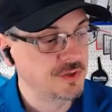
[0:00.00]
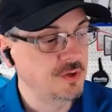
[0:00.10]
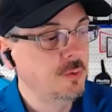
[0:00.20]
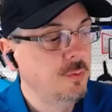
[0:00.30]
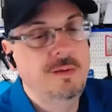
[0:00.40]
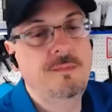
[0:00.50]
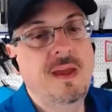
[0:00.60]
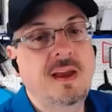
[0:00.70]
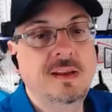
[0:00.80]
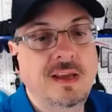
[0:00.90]
you wouldn't
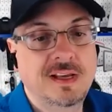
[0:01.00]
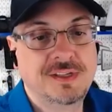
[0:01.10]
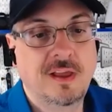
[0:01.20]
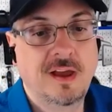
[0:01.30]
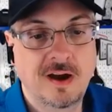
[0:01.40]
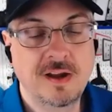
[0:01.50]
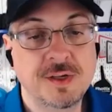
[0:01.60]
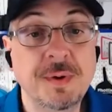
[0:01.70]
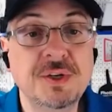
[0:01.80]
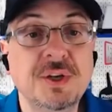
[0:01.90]
make a DSLR,
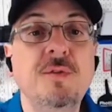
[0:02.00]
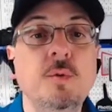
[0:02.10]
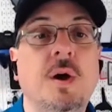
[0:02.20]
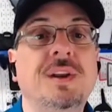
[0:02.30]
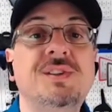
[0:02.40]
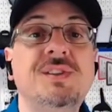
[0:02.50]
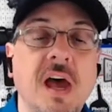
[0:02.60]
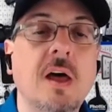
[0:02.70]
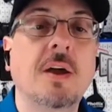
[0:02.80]
especially no. if you wanted to sell